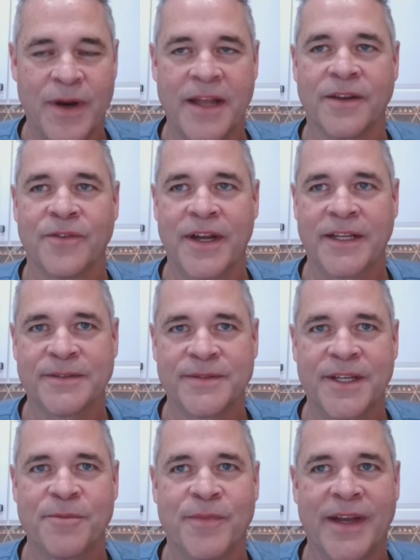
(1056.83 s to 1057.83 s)
Right.
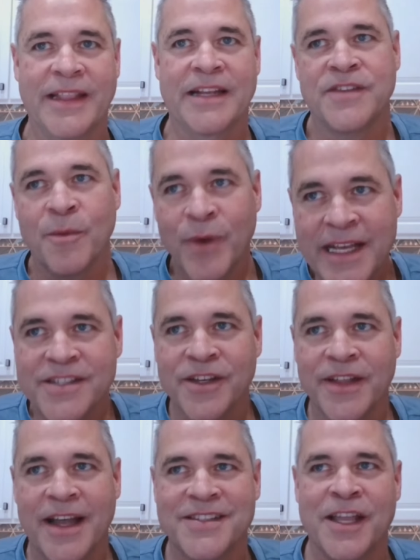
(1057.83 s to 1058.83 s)
Yep. And then if someone is
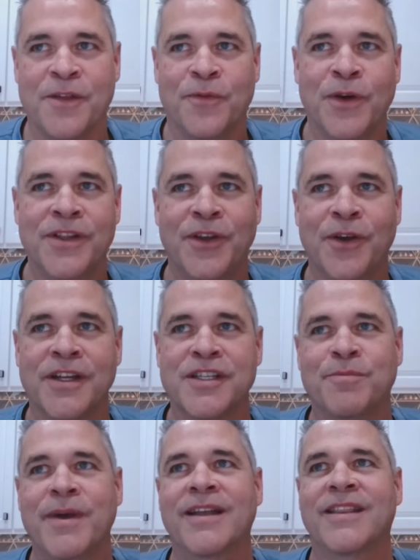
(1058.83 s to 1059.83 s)
on the outside of the foot, you're going
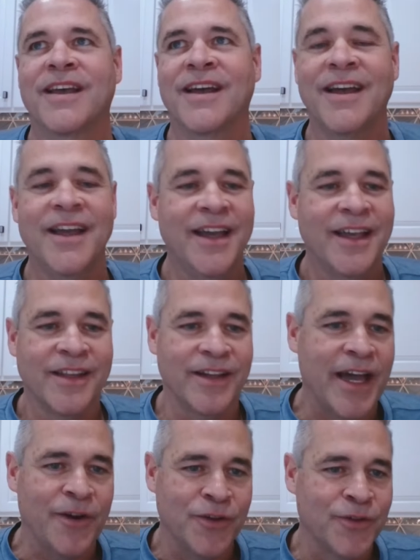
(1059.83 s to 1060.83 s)
to expect the
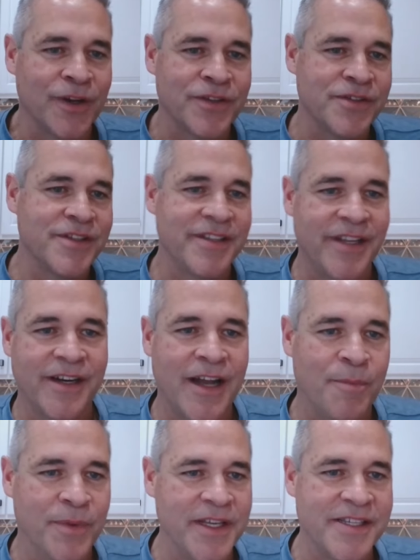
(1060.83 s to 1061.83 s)
lateral structures, the
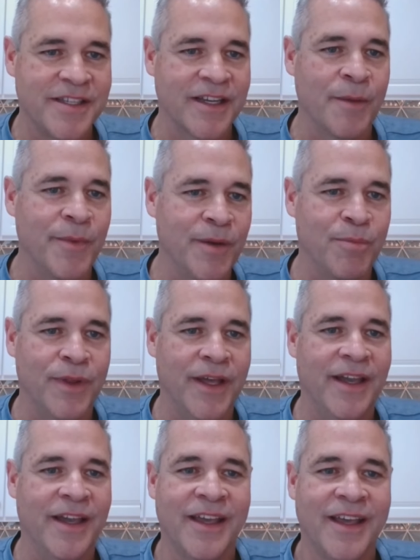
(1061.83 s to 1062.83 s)
tendinopathies to come into
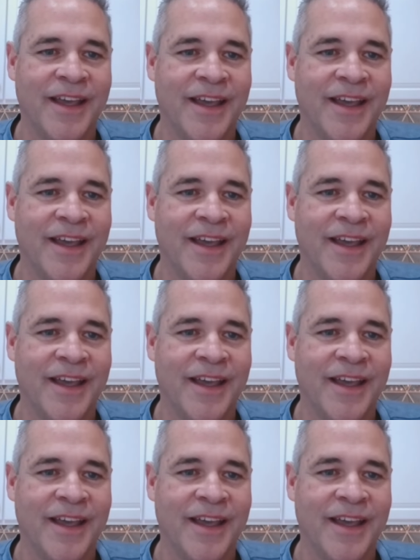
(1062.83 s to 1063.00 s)
play.